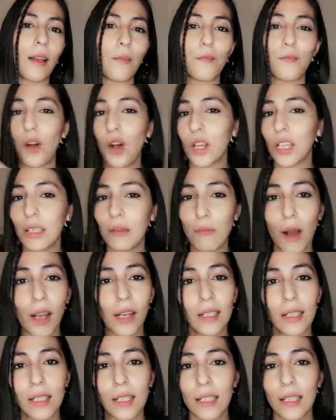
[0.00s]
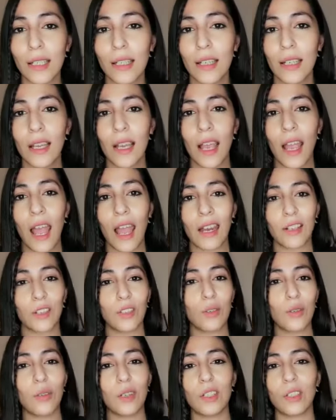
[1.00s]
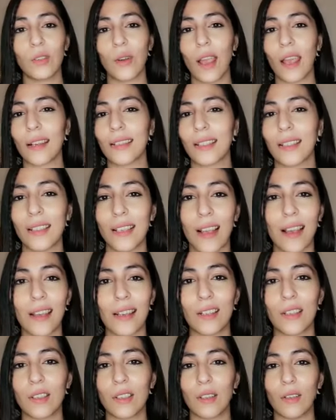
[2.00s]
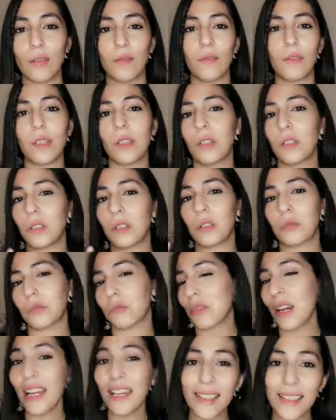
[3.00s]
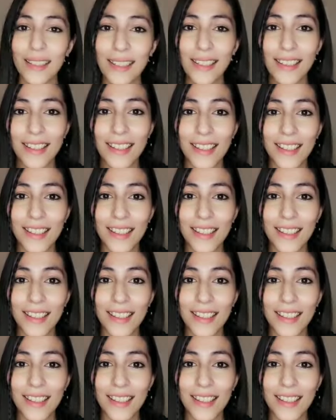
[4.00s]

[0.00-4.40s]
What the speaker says: foggy-minded, and as soon as you exercise, you feel great.